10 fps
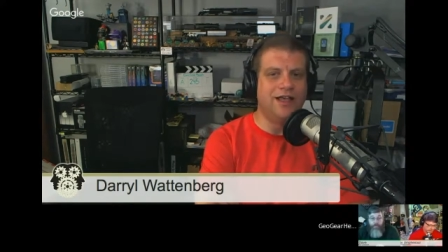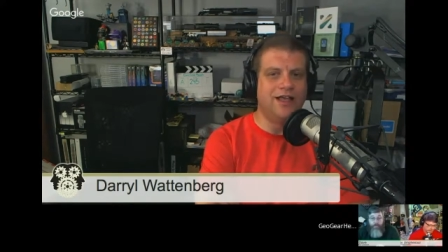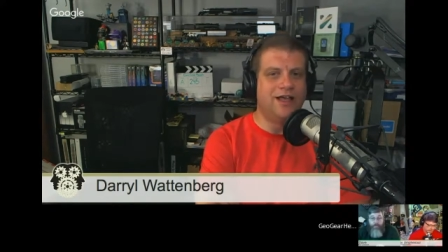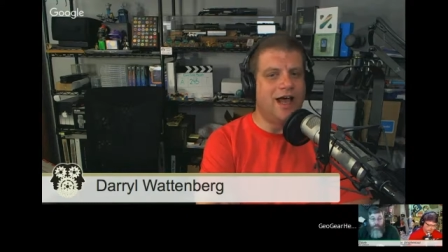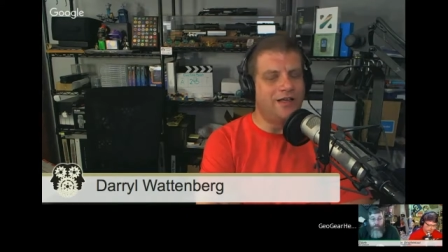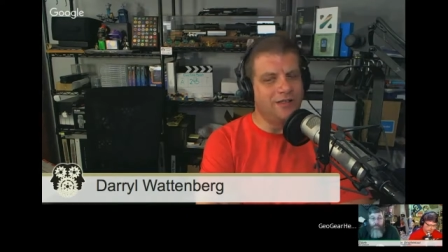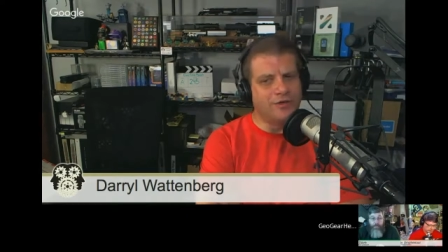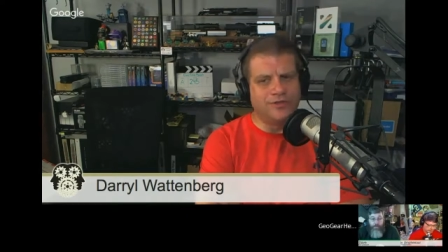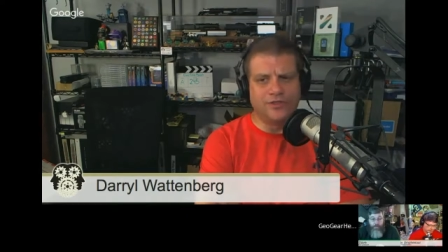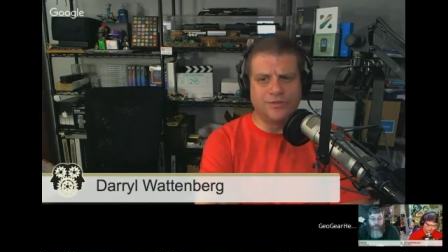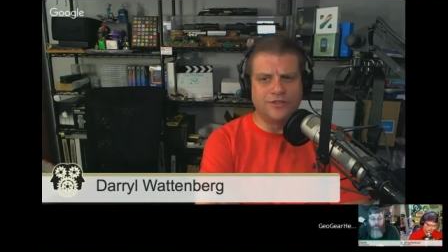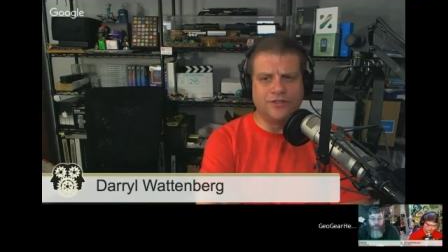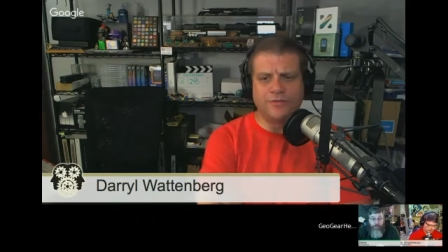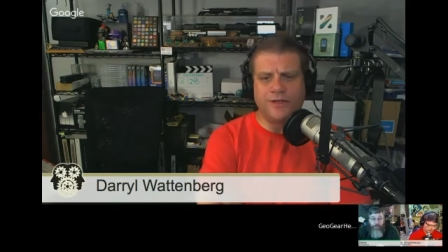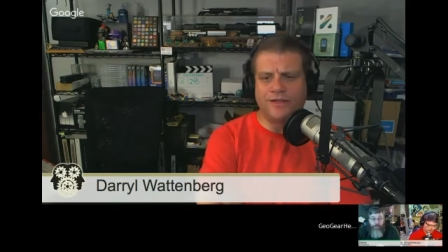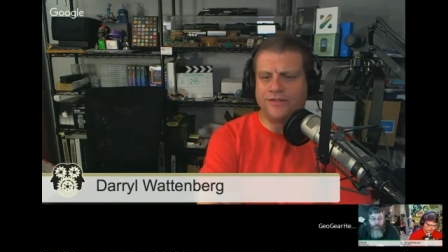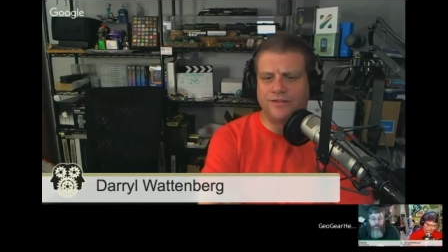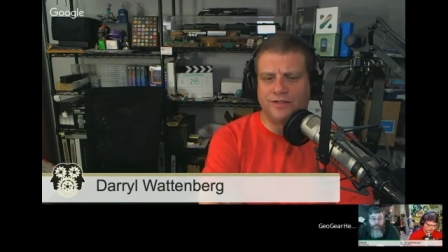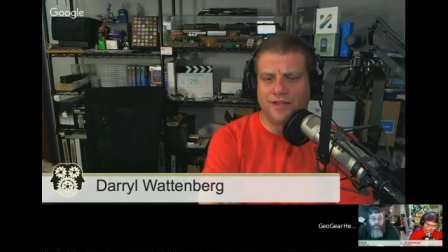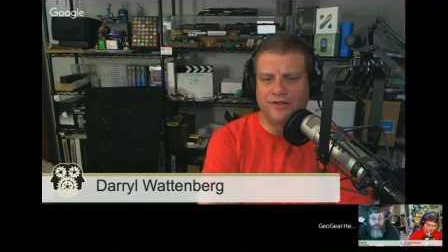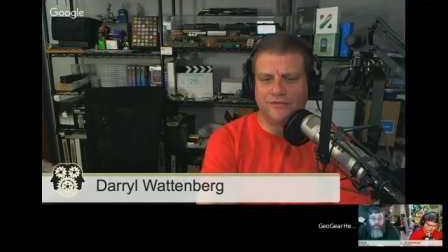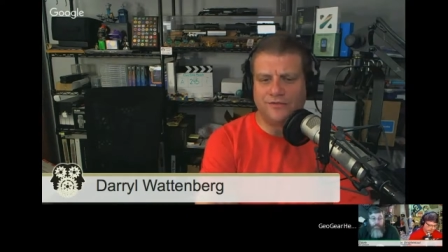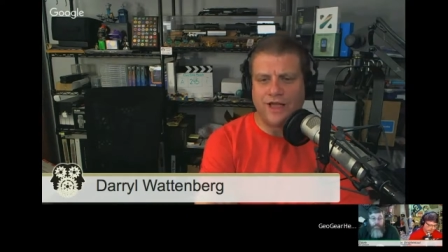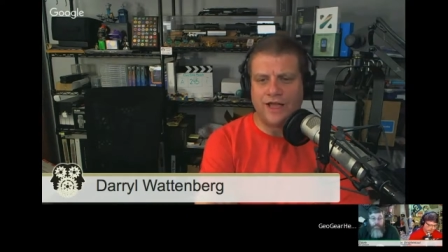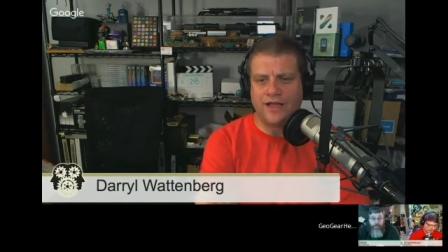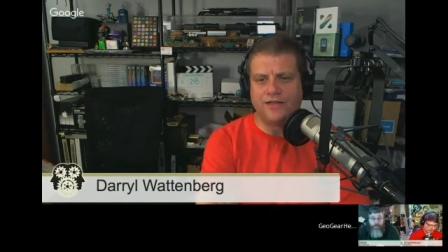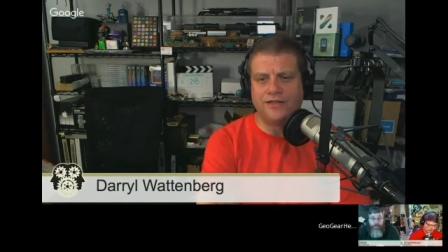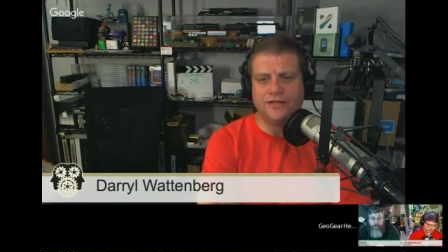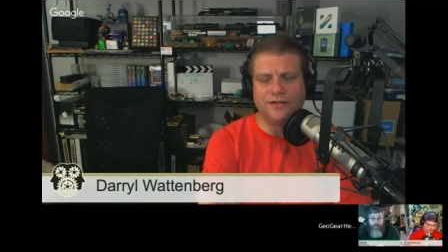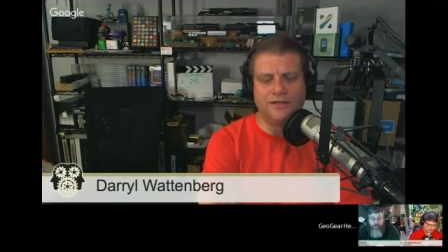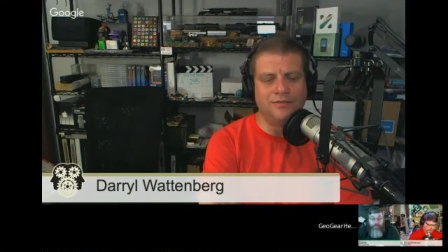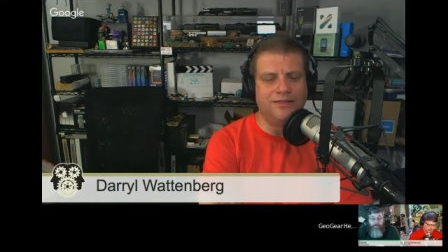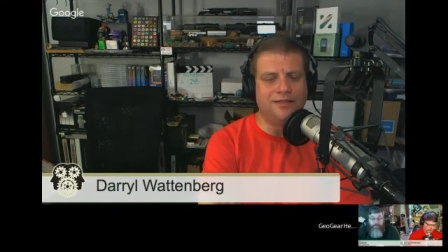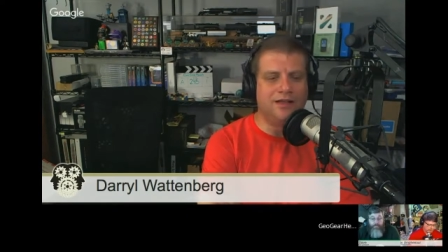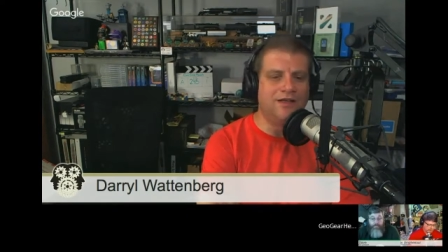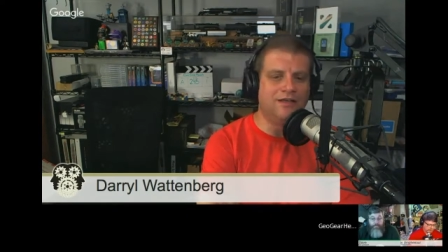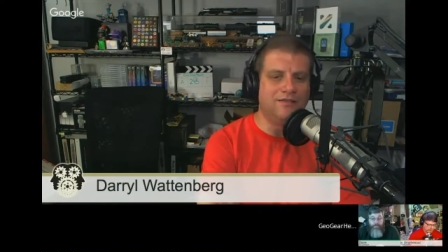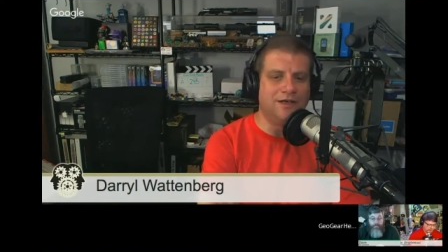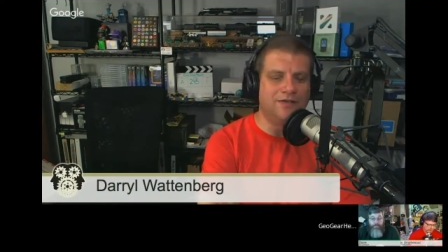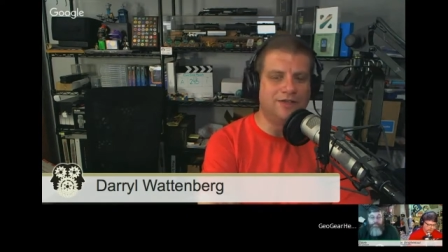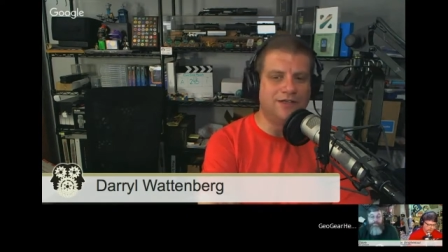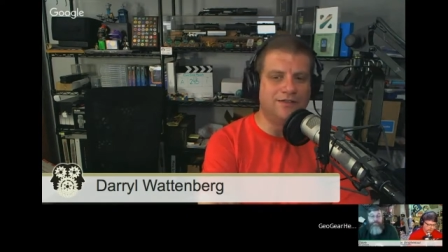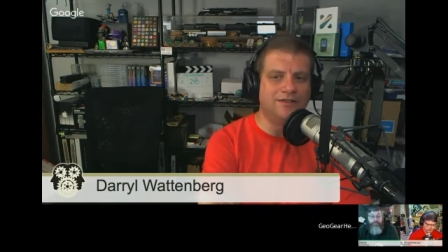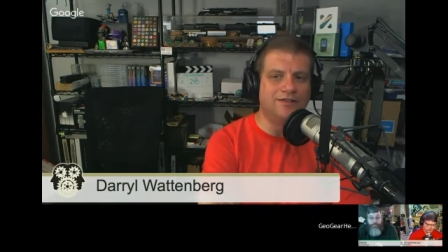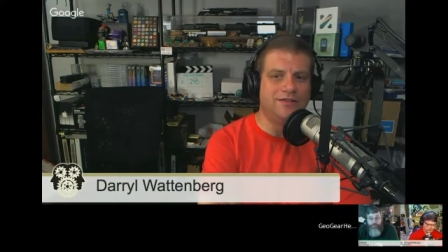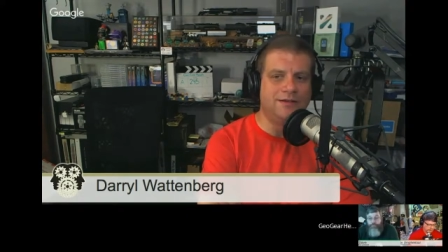I know some of the GPSs have had limits on the file sizes,